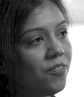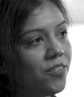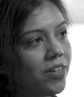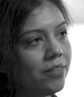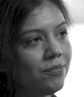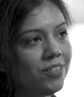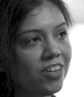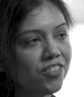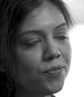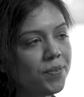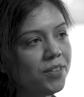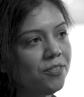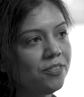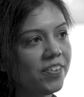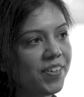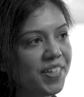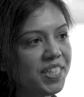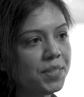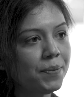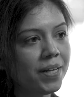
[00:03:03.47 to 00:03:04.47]
I've never been
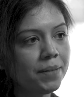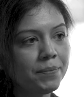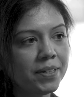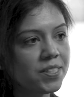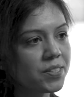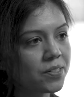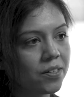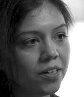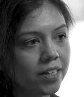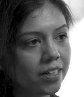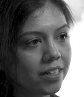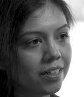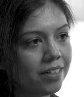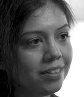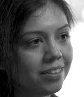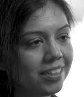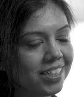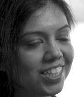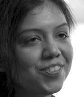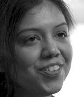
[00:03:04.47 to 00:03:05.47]
fazed by my scar.
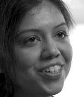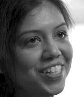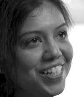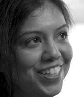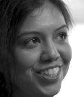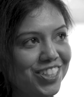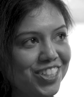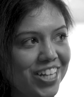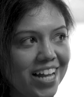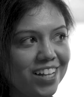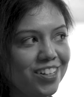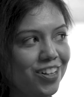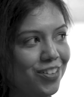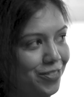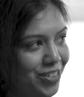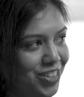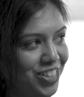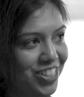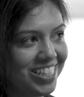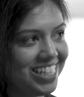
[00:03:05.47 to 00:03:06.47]
It's funny because Shak
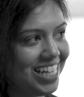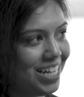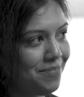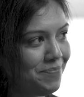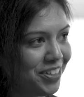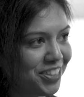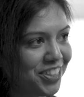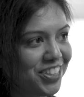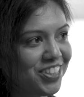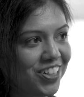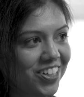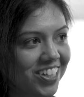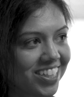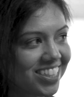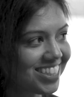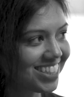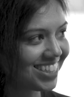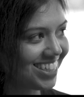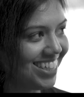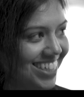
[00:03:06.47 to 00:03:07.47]
wishes he had bigger
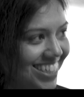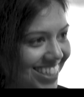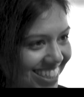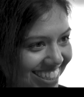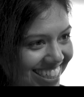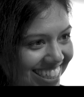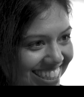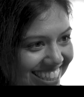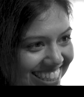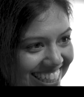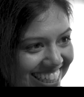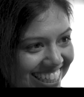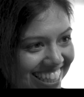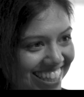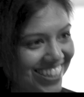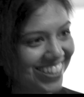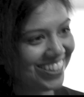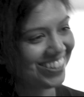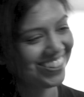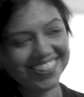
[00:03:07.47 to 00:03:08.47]
scars. He's
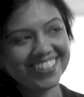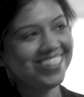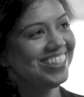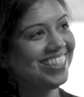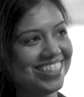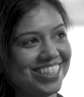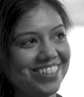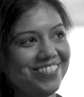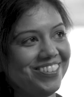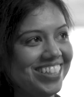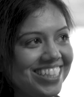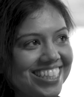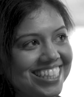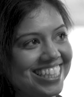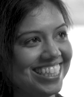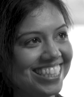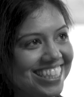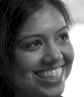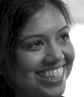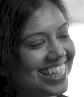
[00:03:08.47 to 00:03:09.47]
like, what is
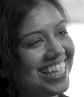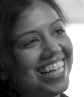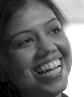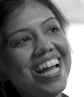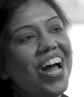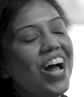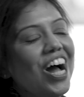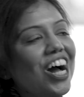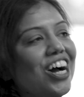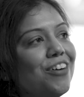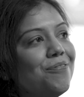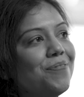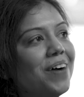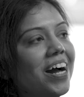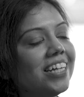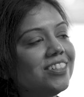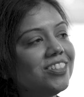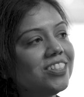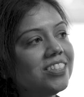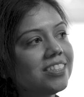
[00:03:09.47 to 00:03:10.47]
this?
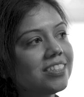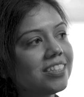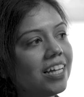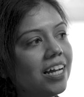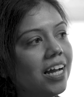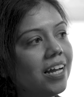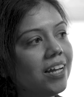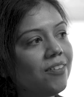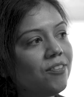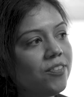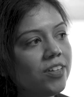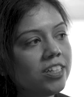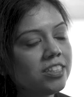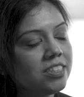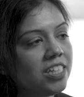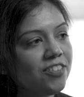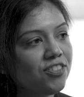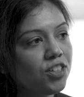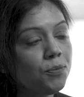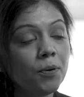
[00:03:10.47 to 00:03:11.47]

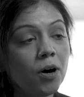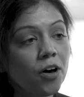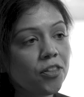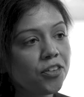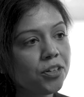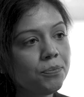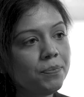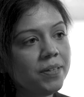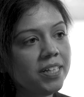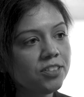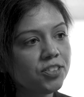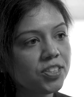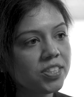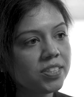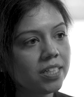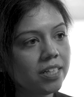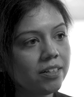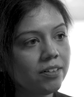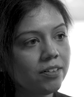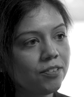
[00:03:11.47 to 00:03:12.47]
It's never bothered me.
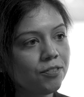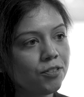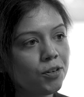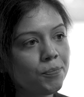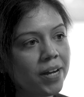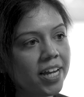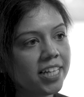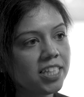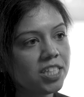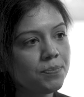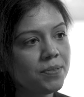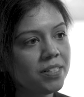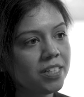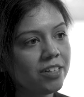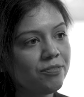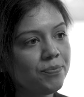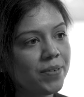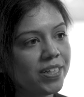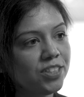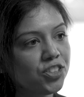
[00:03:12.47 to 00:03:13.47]
It reminds me
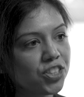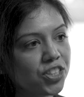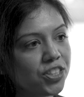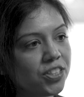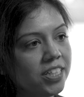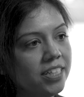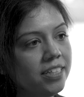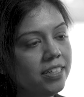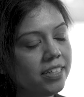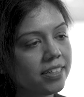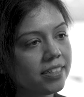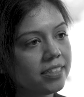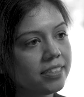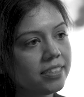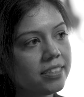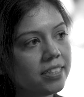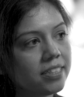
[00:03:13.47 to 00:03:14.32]
of my journey, and